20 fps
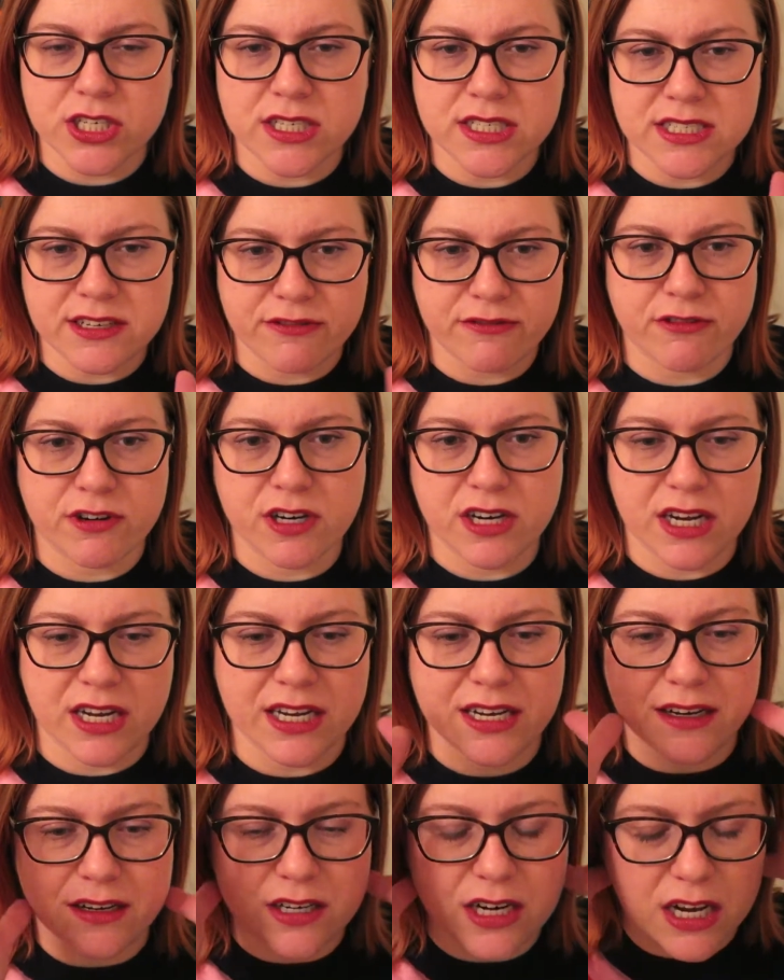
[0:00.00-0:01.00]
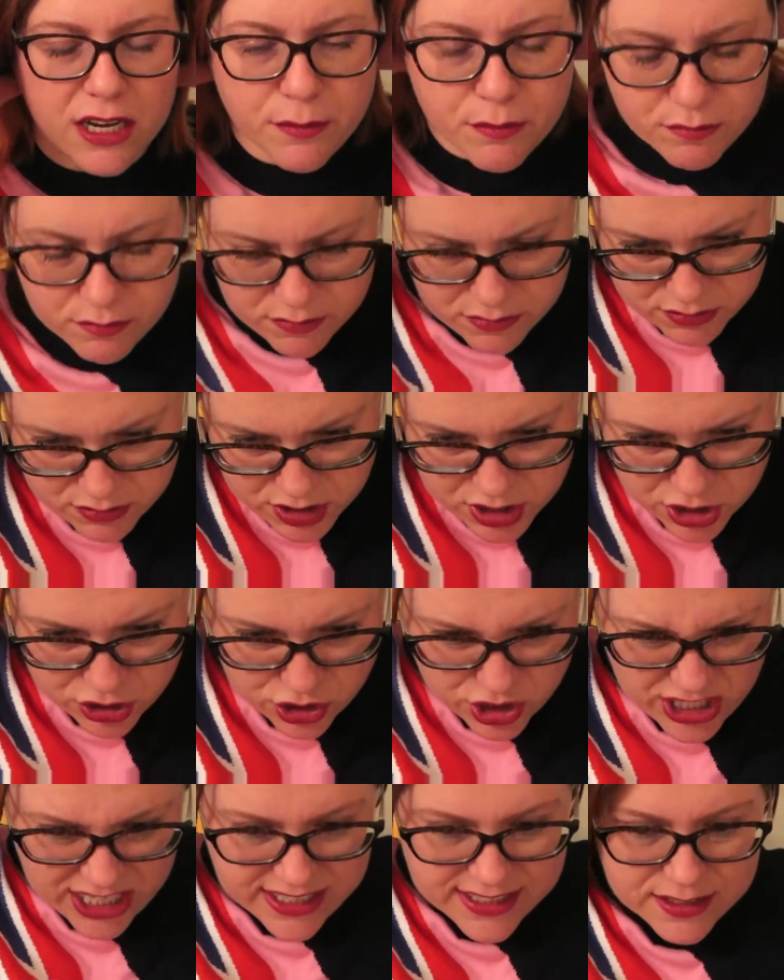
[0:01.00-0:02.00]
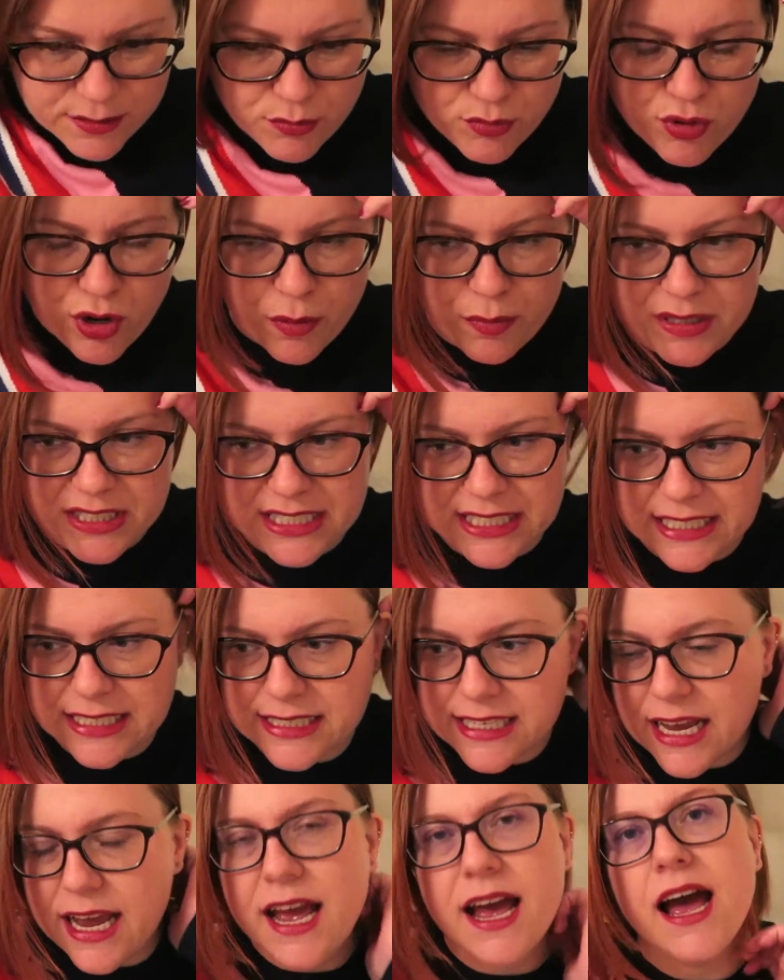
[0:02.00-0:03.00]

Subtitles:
in like adjacent properties,